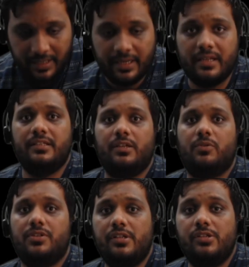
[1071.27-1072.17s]

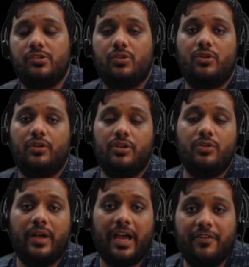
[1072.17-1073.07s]
inconsequential. So
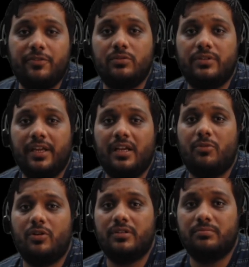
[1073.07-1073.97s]
you have to think
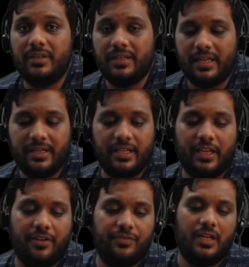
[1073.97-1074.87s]
about
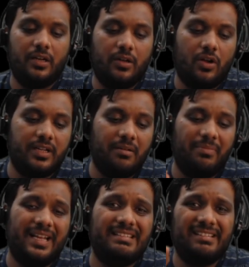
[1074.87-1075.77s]
materiality. If the
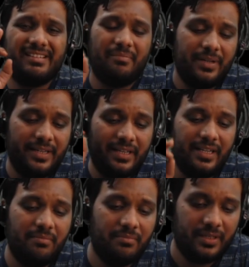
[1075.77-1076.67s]
non-compliance is
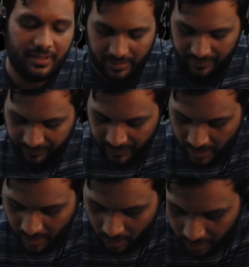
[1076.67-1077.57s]
completely immaterial
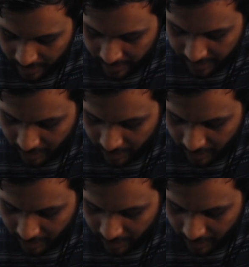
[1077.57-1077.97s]
or relating